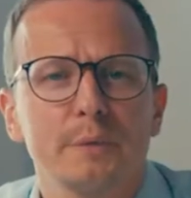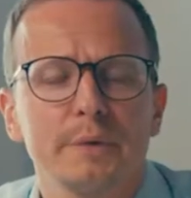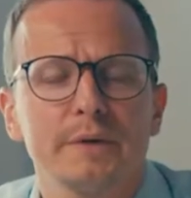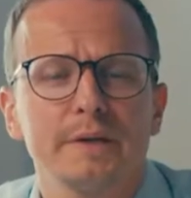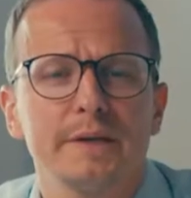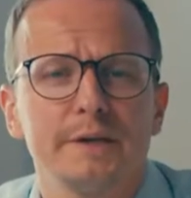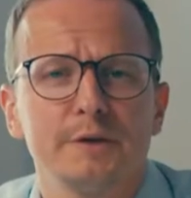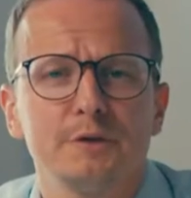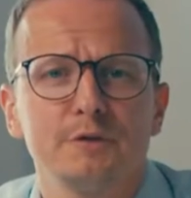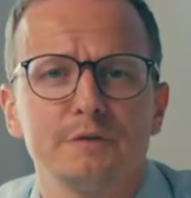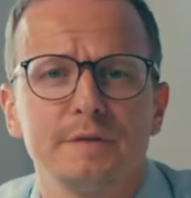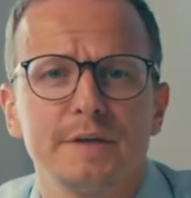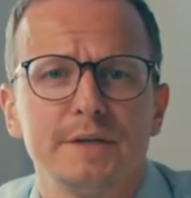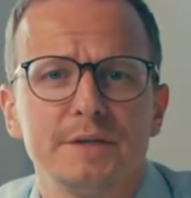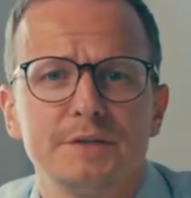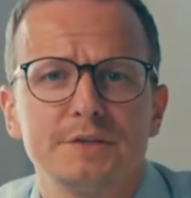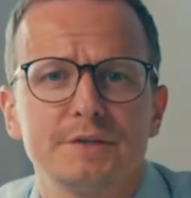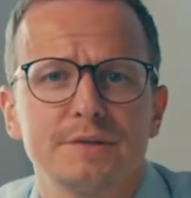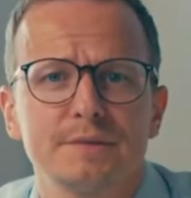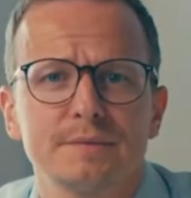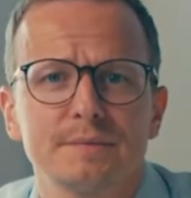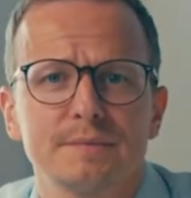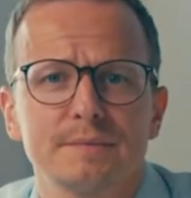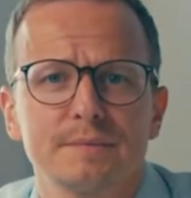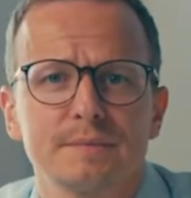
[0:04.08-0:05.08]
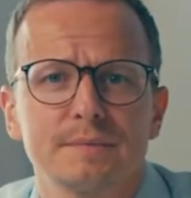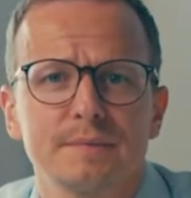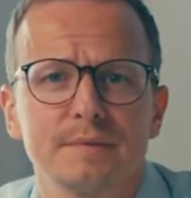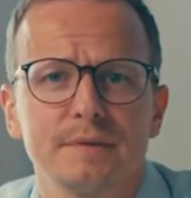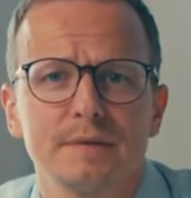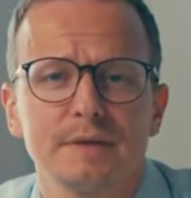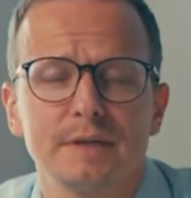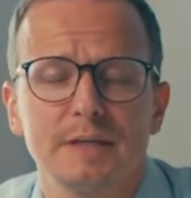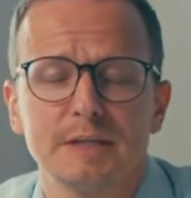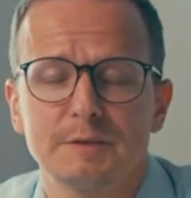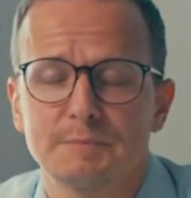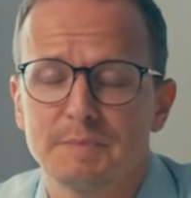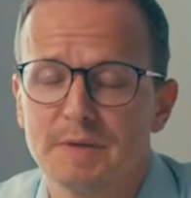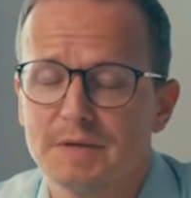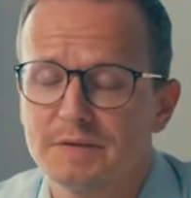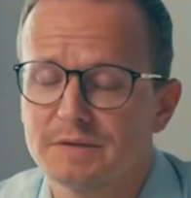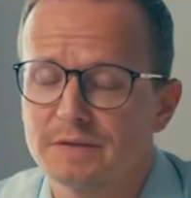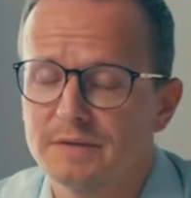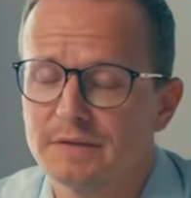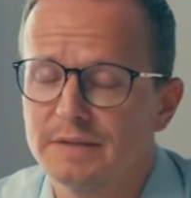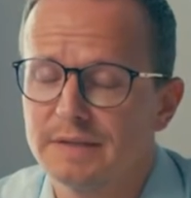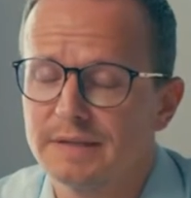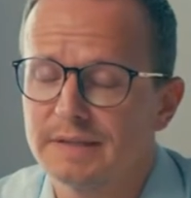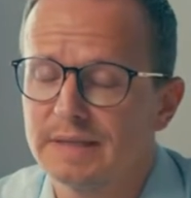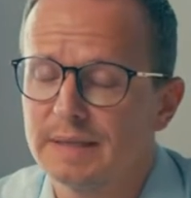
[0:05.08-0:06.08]
with innovation,
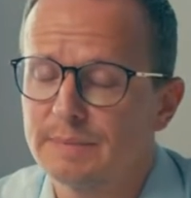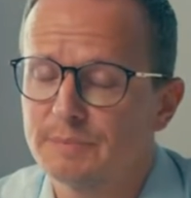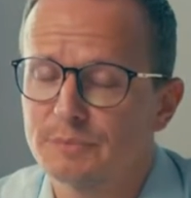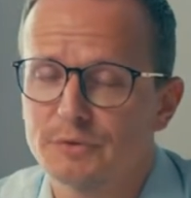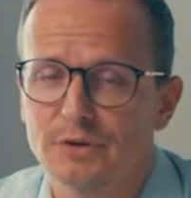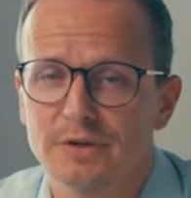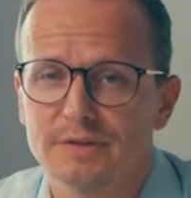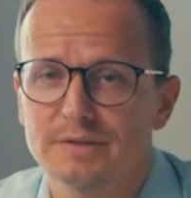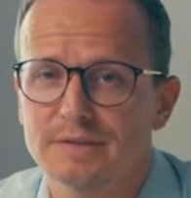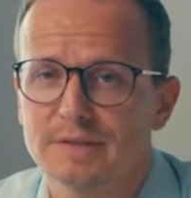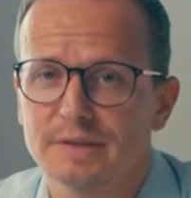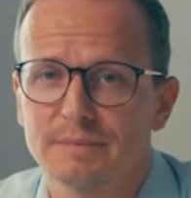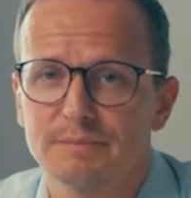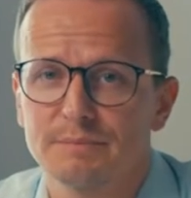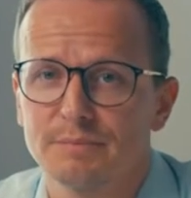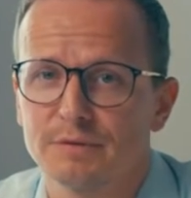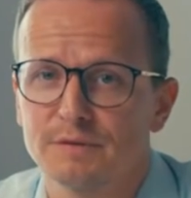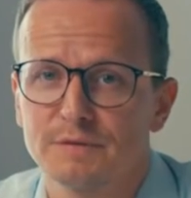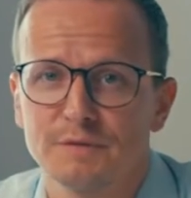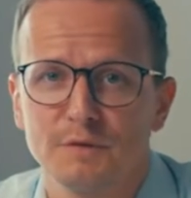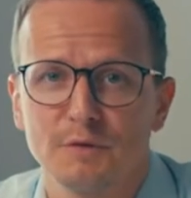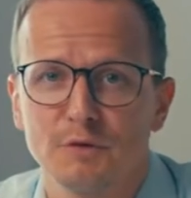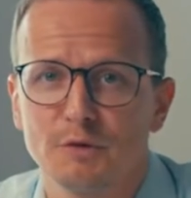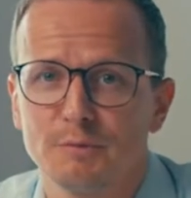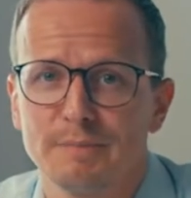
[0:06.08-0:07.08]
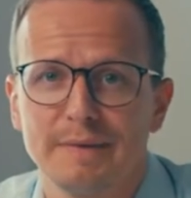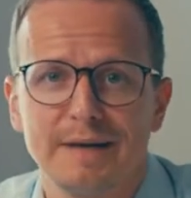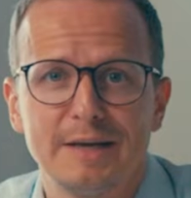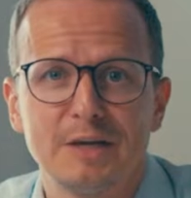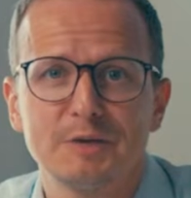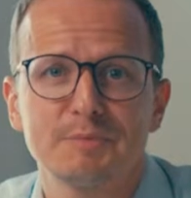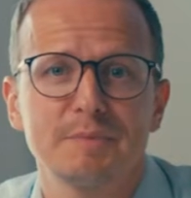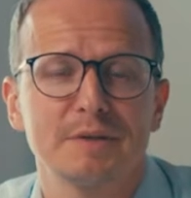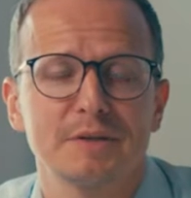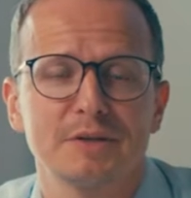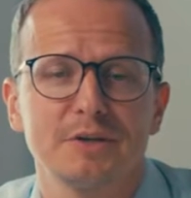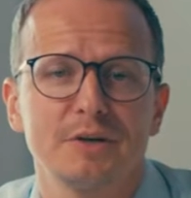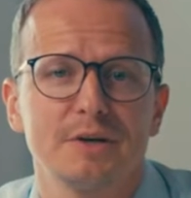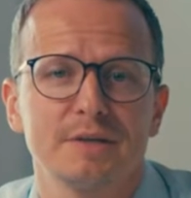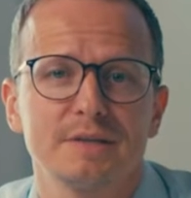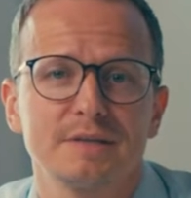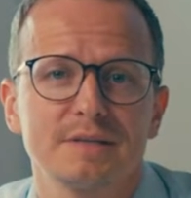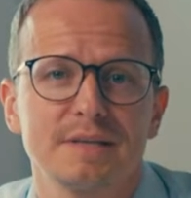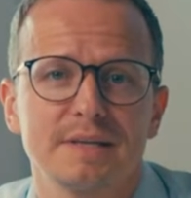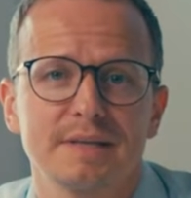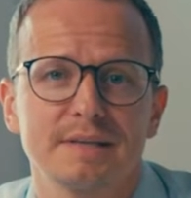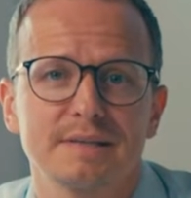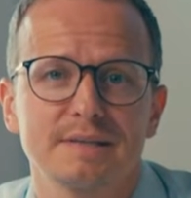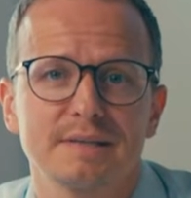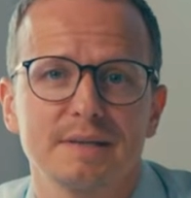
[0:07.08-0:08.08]
especially in a project portfolio management
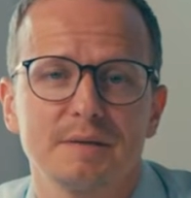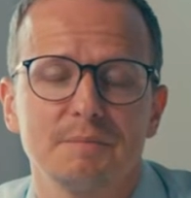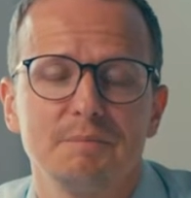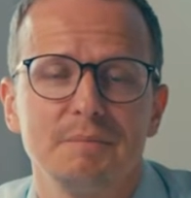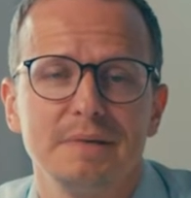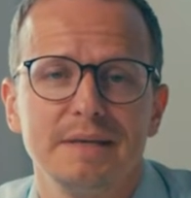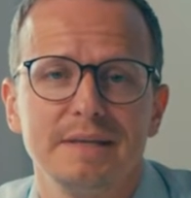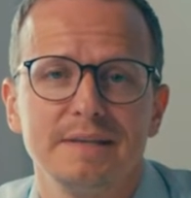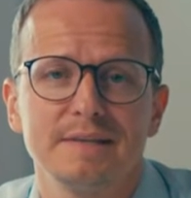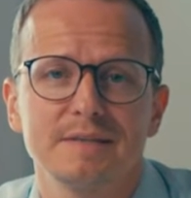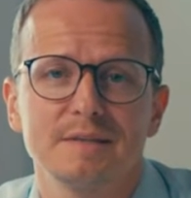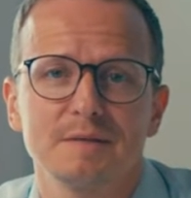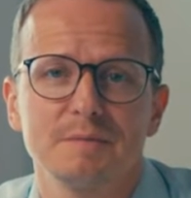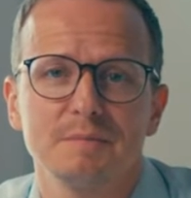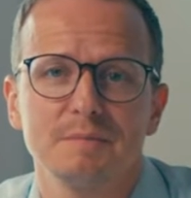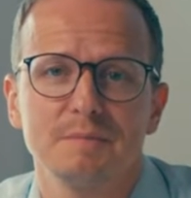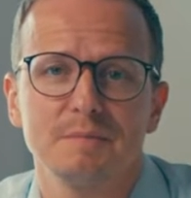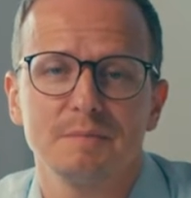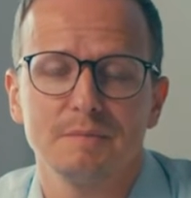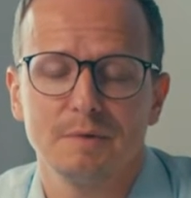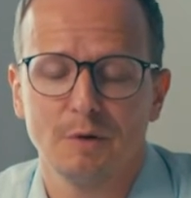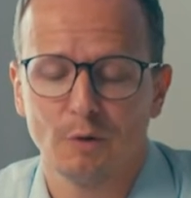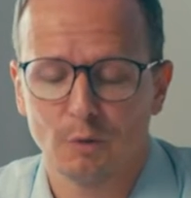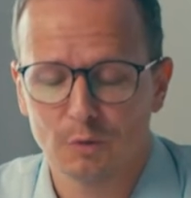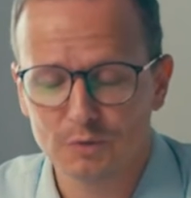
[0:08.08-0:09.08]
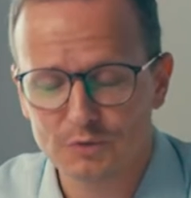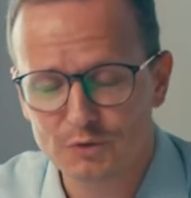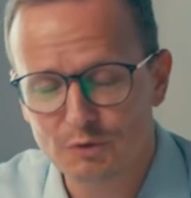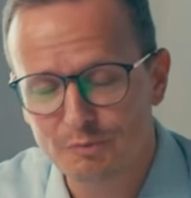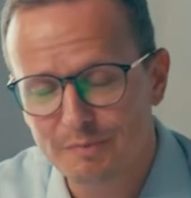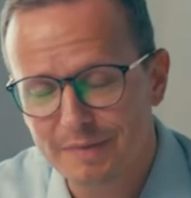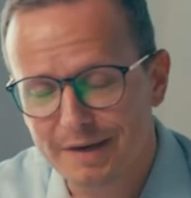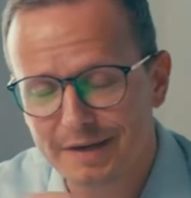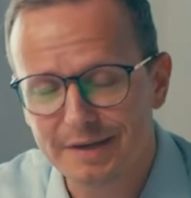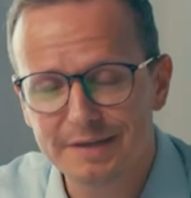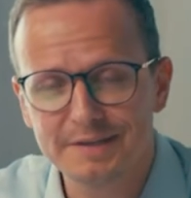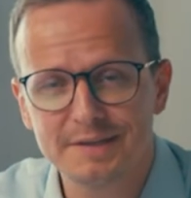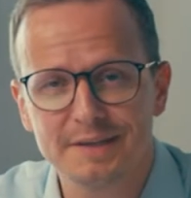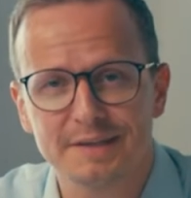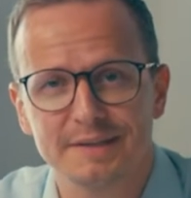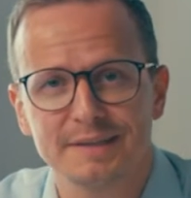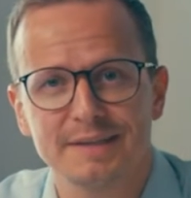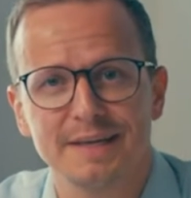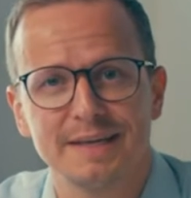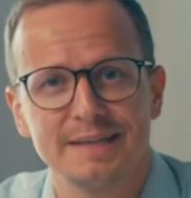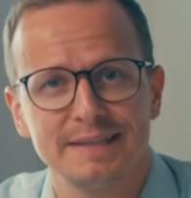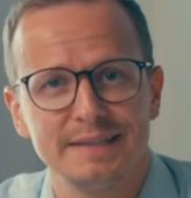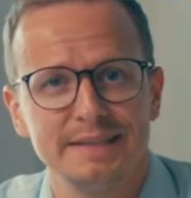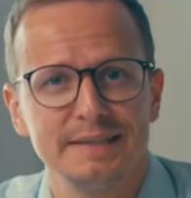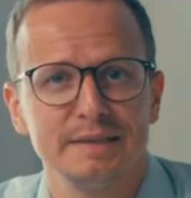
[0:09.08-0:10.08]
context, means also managing
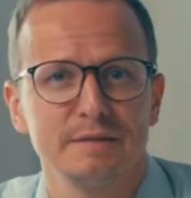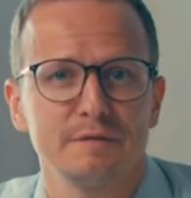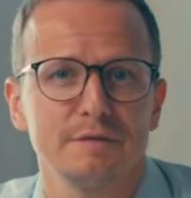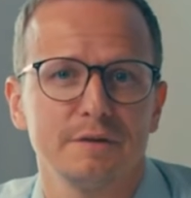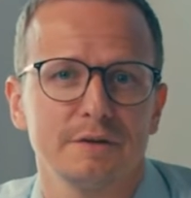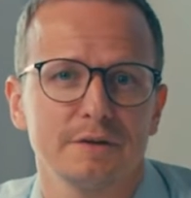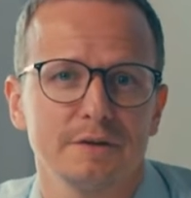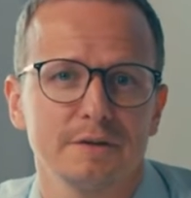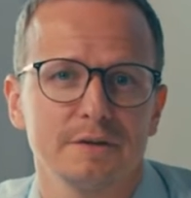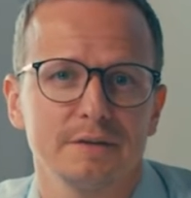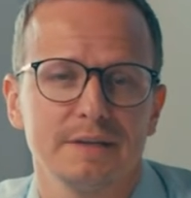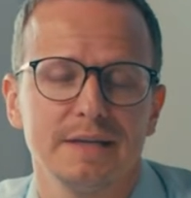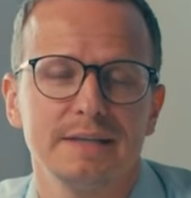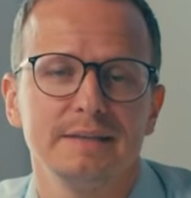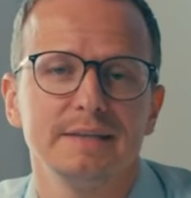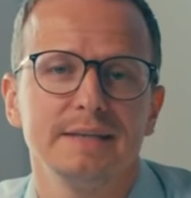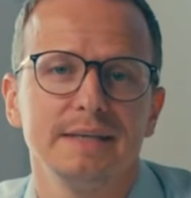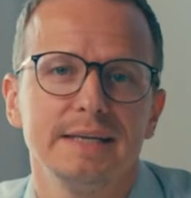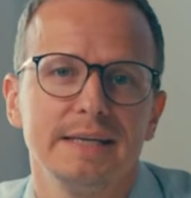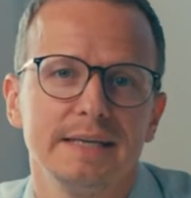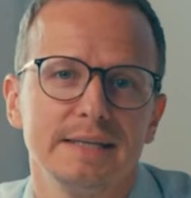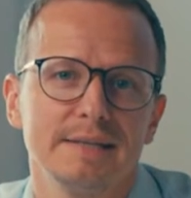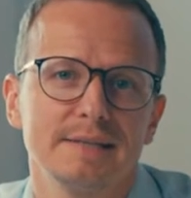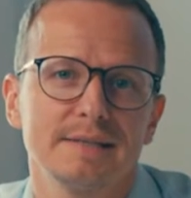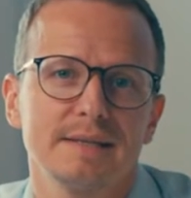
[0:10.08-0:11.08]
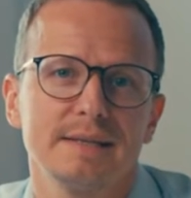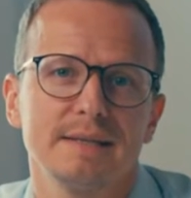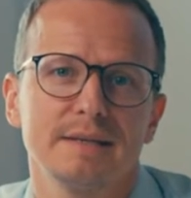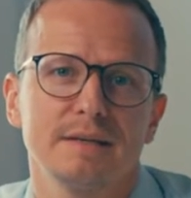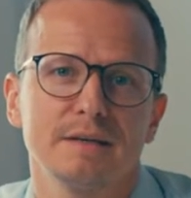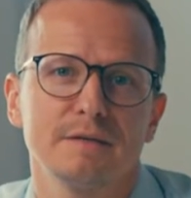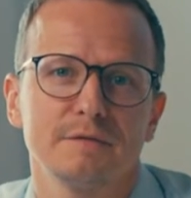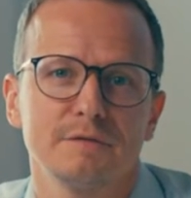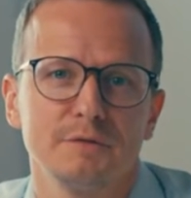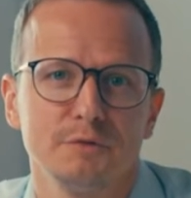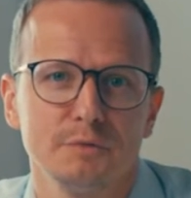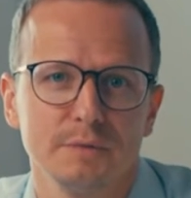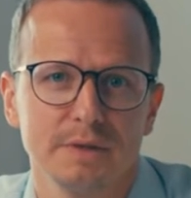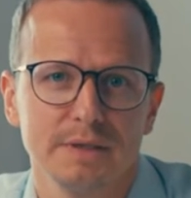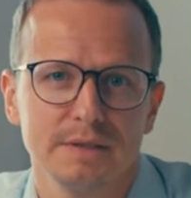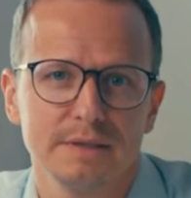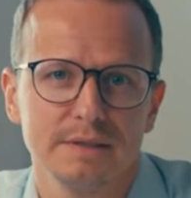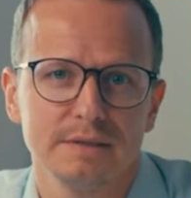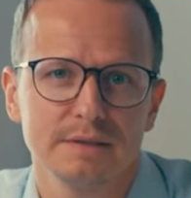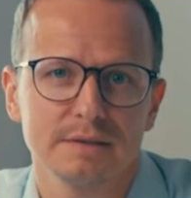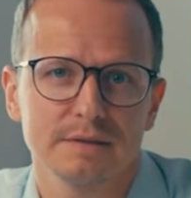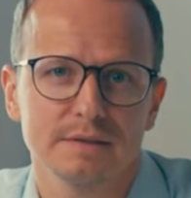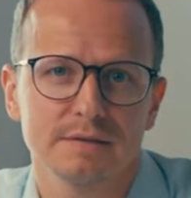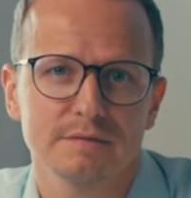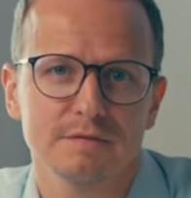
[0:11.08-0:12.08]
the idea funnel and the intake of new
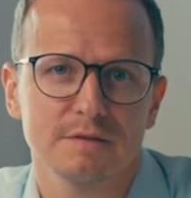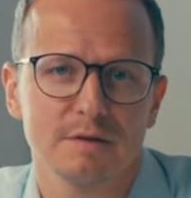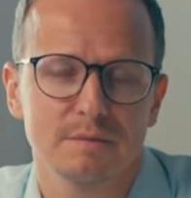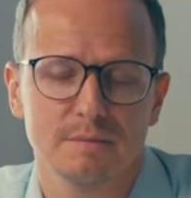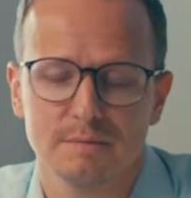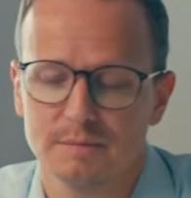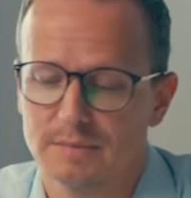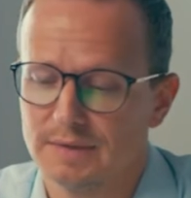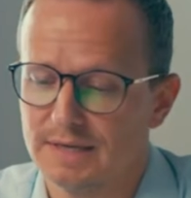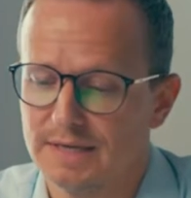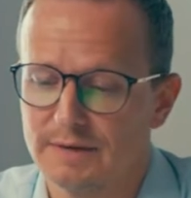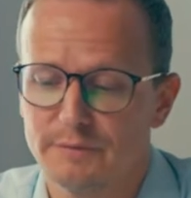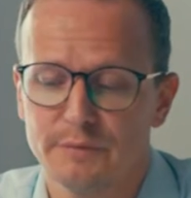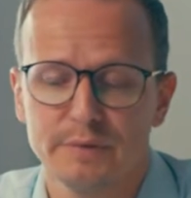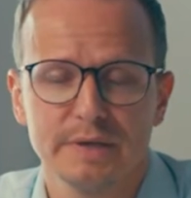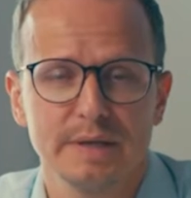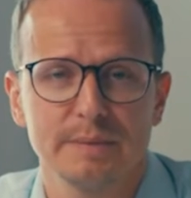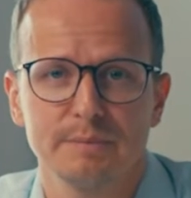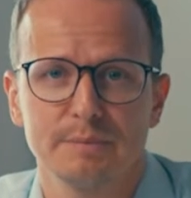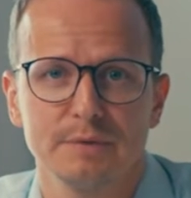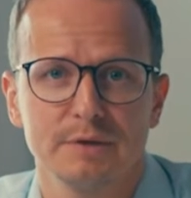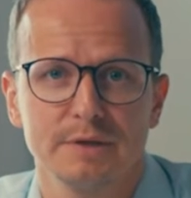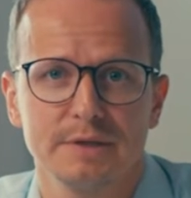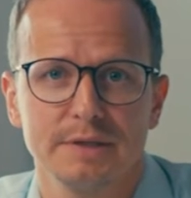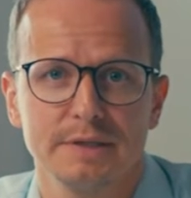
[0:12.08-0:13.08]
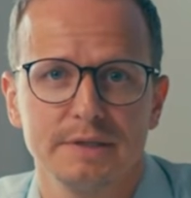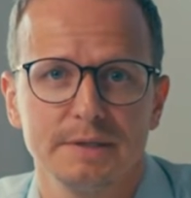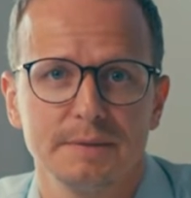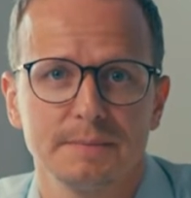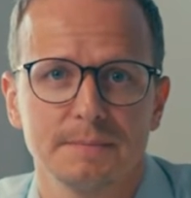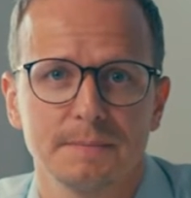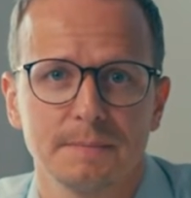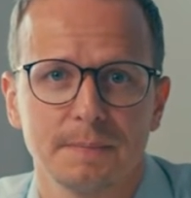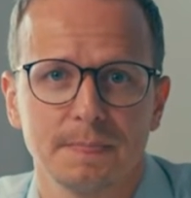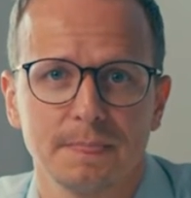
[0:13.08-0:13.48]
ideas from every employee.